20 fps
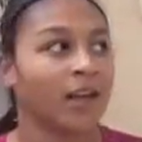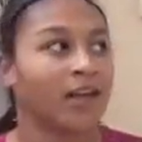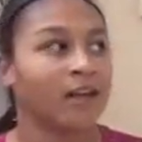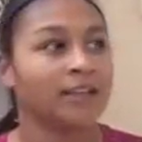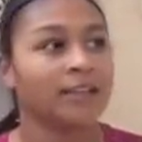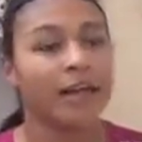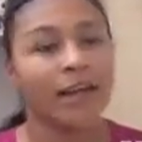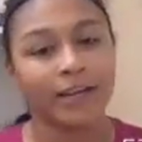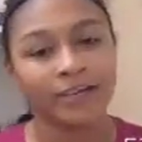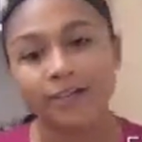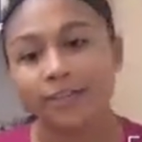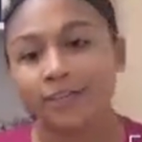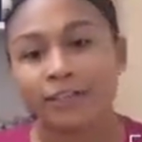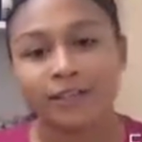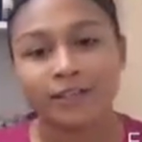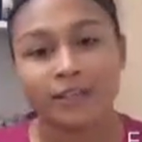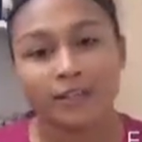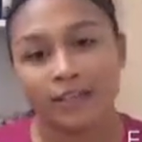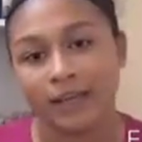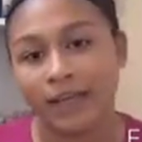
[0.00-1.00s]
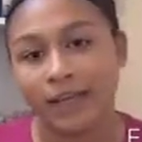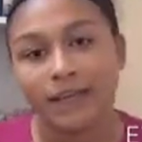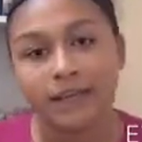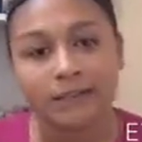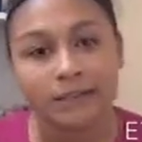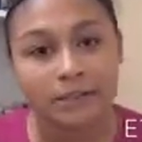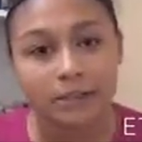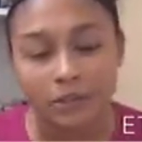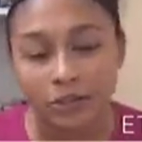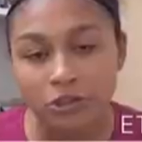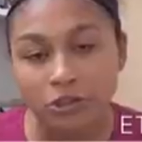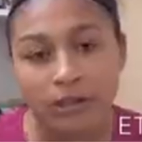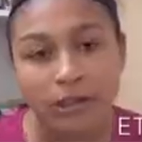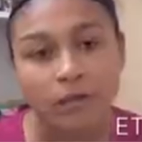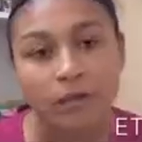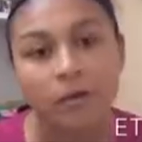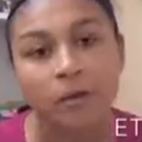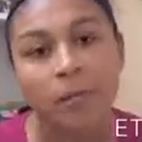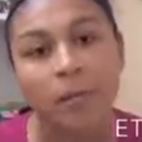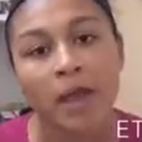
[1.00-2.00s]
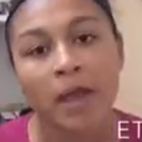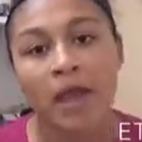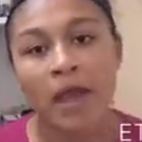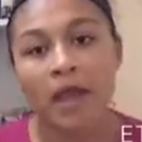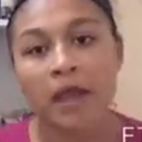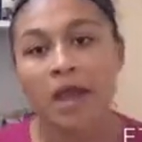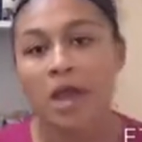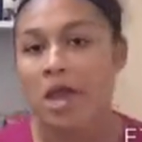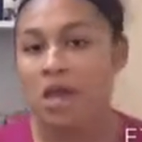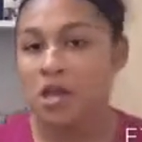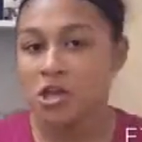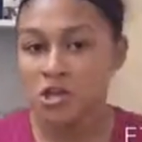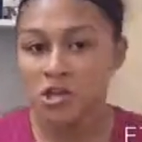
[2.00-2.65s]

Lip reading: Attention, ladies and gentlemen.